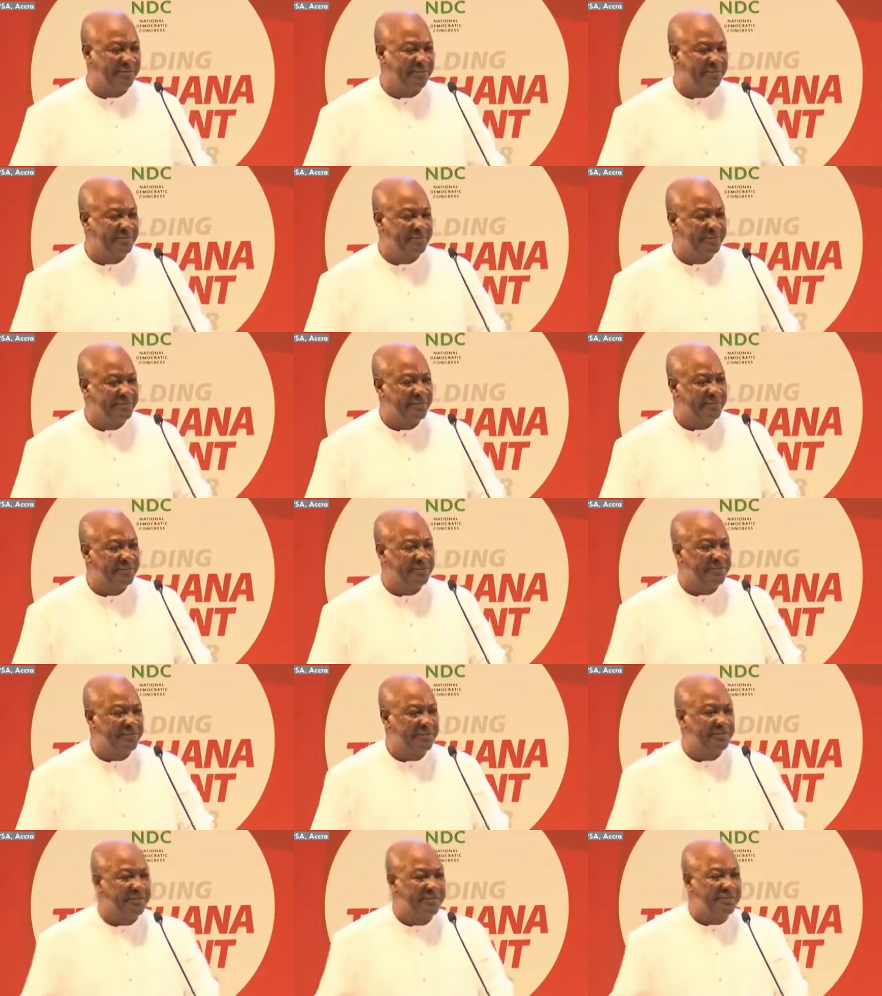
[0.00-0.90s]

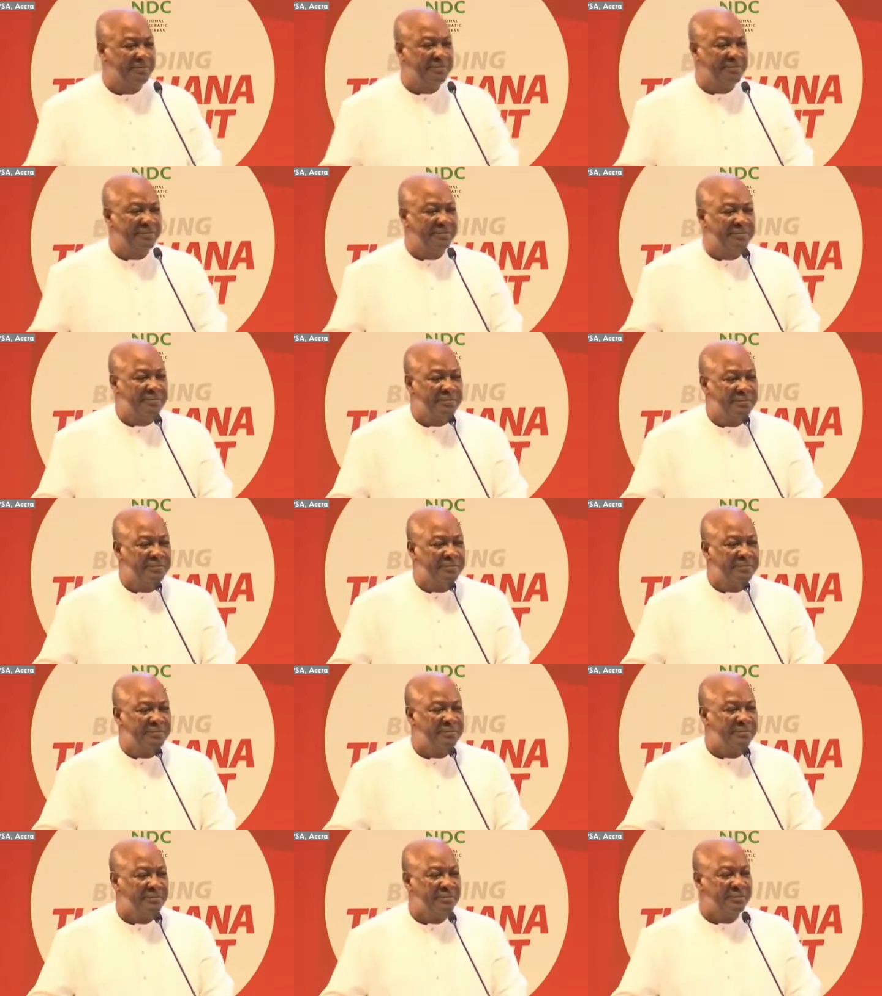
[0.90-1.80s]

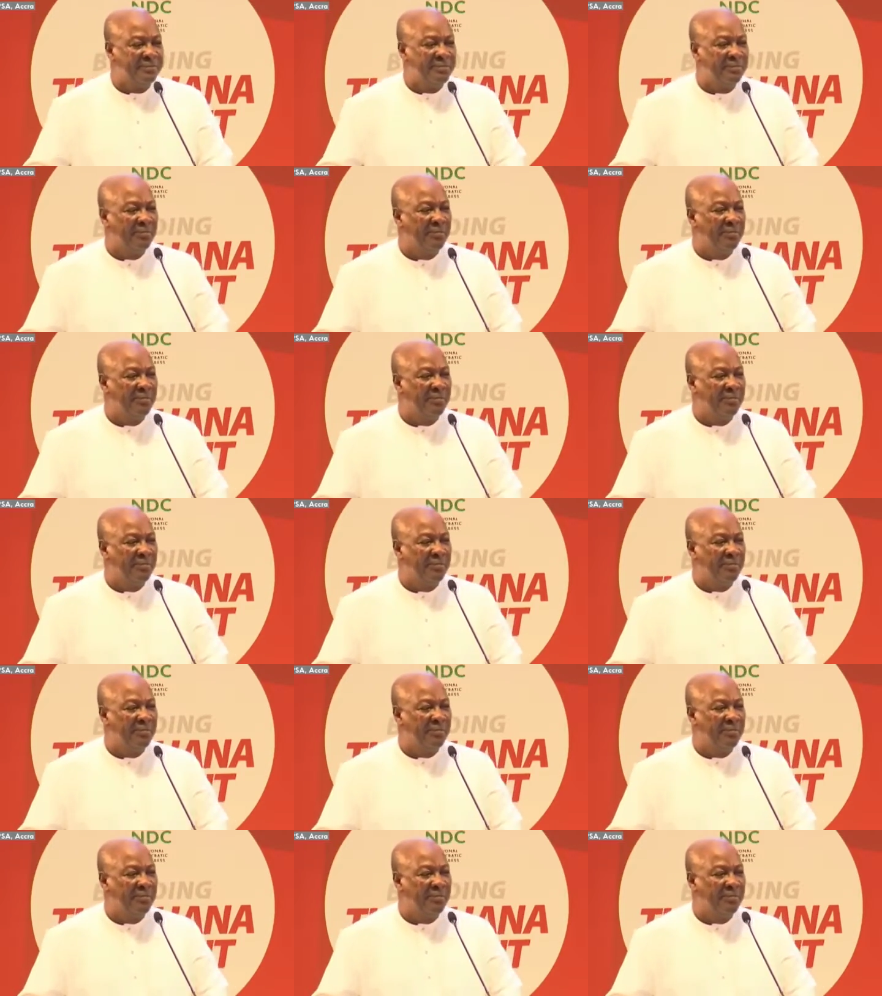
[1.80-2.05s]
[no speech]